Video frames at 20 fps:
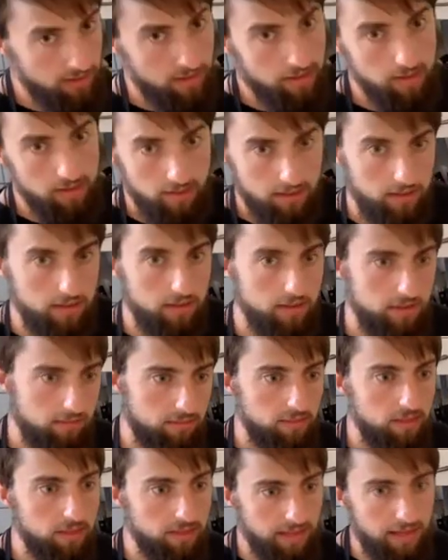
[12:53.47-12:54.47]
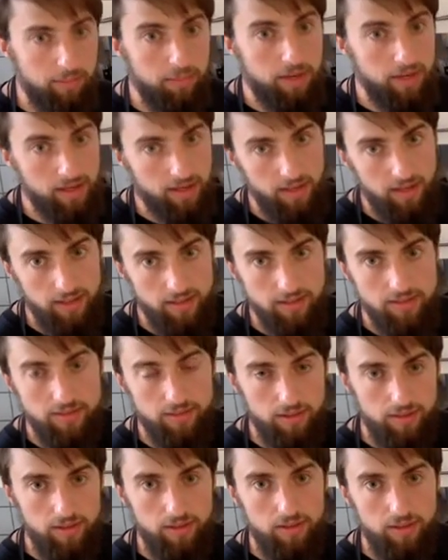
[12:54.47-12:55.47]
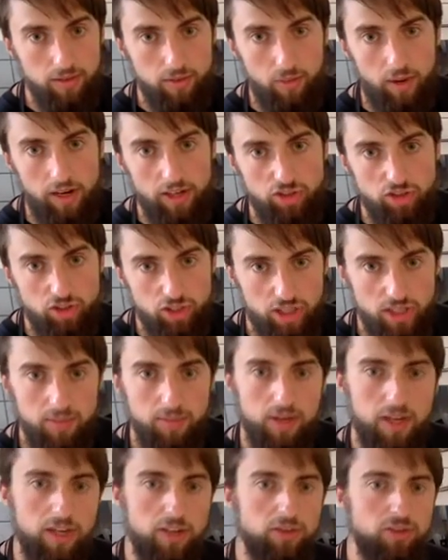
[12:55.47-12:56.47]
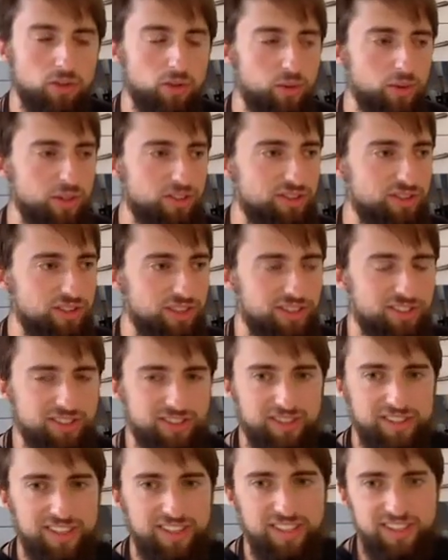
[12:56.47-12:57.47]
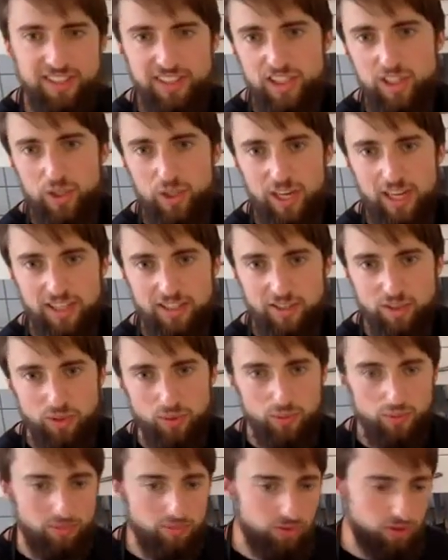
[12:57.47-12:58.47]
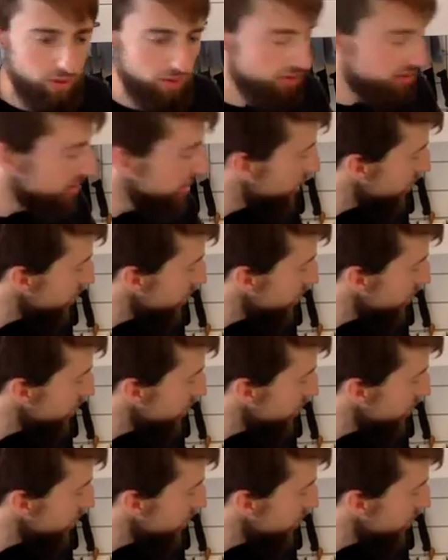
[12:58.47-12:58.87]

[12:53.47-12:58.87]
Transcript: Eh, in Denmark it is uh, quite cheap, so it's it's easy to get to. So it's a